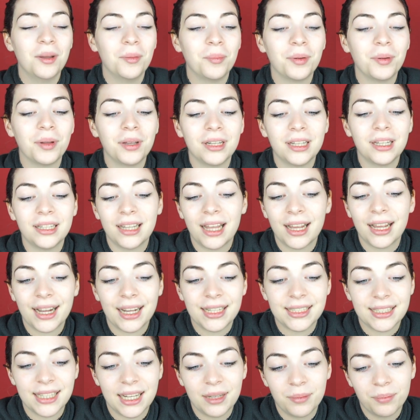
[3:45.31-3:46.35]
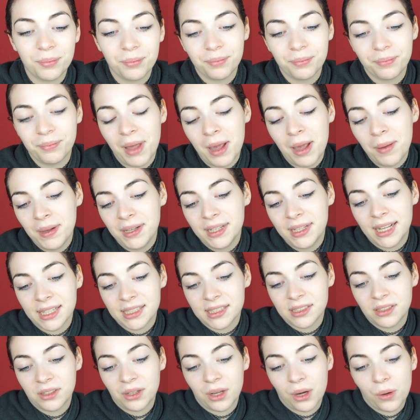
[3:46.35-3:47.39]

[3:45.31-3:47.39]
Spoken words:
But like I said, maybe that's not